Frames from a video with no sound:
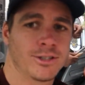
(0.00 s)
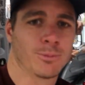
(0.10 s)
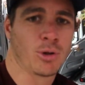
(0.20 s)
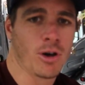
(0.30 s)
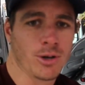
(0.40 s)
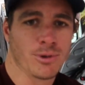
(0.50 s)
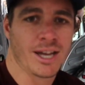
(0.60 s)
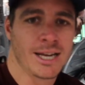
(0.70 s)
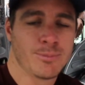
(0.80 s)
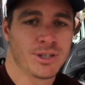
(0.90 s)
supply you with a
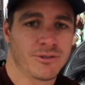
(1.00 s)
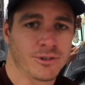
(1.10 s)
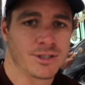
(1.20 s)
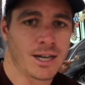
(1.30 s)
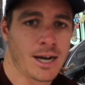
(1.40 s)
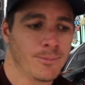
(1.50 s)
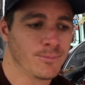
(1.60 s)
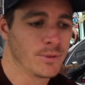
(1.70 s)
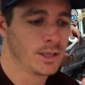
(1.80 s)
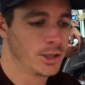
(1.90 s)
heap of different
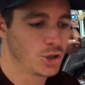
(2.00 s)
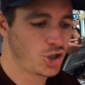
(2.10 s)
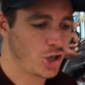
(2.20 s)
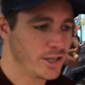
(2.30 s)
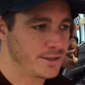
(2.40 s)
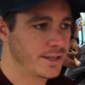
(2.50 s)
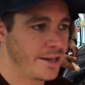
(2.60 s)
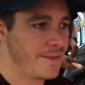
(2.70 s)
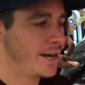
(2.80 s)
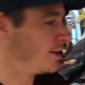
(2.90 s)
sheets,
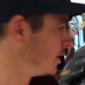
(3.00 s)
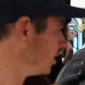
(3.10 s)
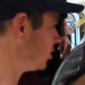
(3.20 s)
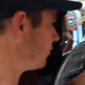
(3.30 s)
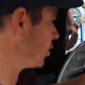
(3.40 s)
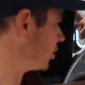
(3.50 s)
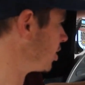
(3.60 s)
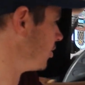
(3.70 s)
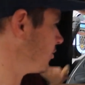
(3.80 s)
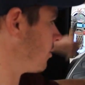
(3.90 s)
and then you've got to
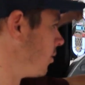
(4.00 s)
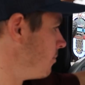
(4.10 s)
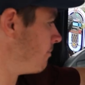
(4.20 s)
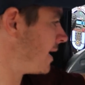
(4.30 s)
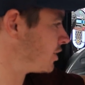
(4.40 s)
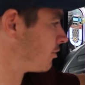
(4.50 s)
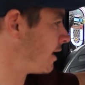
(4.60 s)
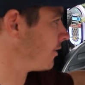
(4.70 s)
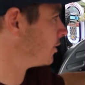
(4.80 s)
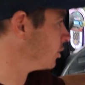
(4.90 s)
go through, measure
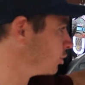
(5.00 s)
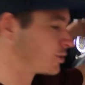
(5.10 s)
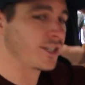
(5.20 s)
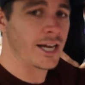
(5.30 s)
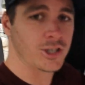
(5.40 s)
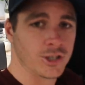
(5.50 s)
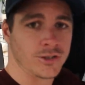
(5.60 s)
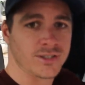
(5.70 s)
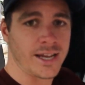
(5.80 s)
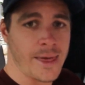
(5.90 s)
out the little
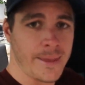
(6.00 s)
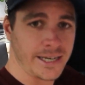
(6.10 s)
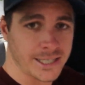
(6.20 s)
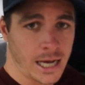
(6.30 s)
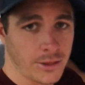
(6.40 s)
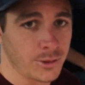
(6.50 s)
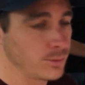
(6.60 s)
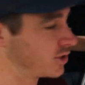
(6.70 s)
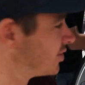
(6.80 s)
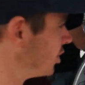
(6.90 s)
sections, and then cut
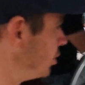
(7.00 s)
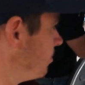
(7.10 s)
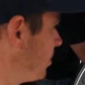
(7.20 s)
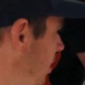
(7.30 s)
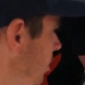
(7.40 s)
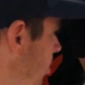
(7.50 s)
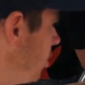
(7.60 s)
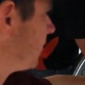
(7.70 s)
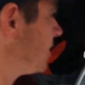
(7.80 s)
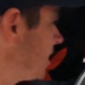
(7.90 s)
them to suit, peel them
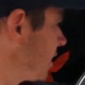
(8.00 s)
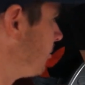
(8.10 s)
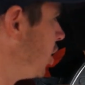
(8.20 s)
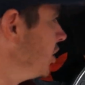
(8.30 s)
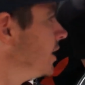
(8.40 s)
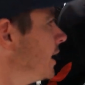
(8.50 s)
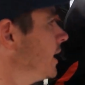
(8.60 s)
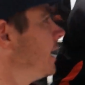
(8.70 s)
off, stick them on,